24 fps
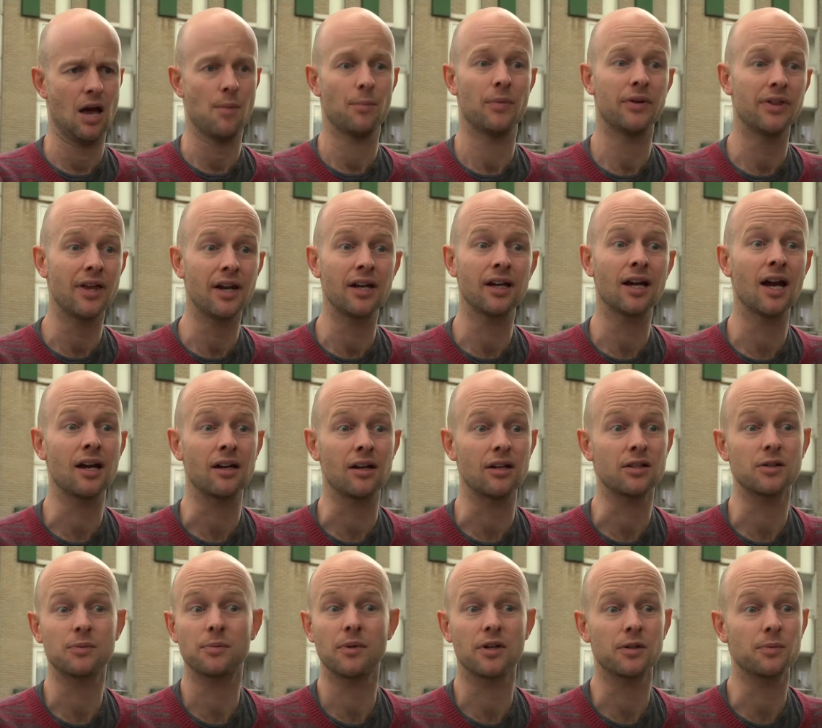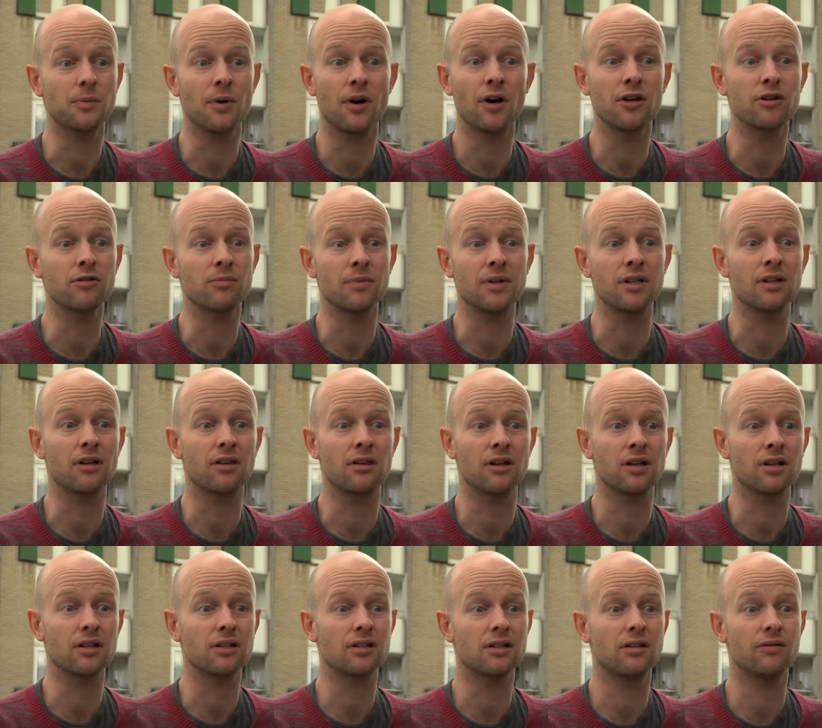But then again, there's, there's part of me that
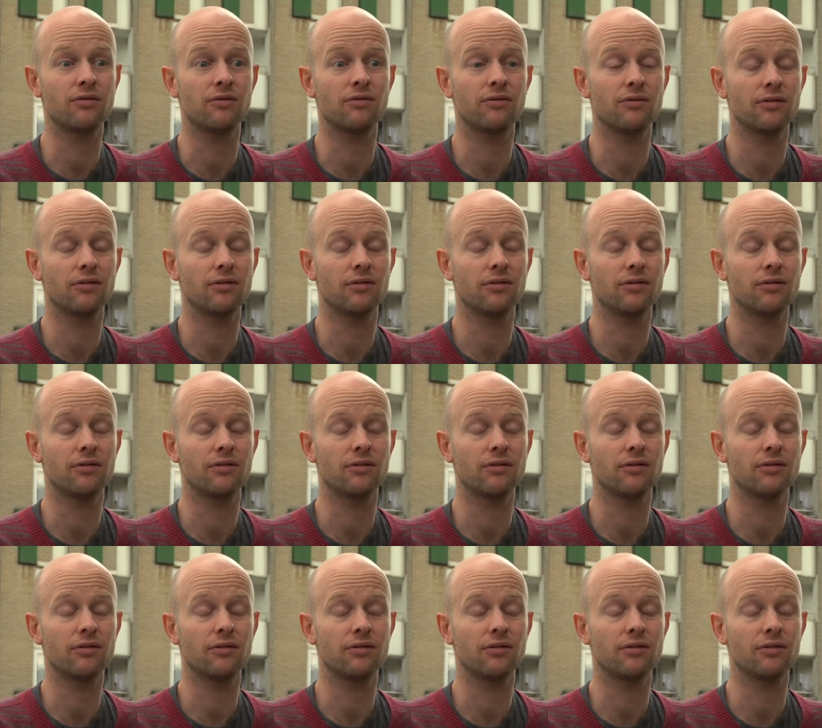thinks if,